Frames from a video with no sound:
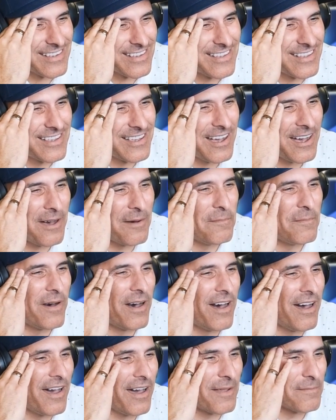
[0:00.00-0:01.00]
Come
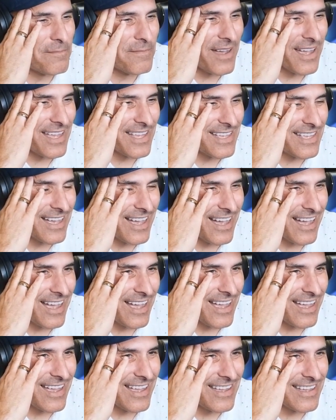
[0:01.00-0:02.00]
on, my
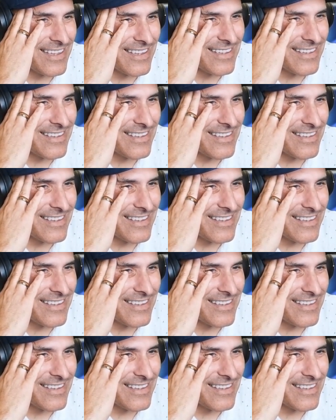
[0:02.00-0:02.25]
guy.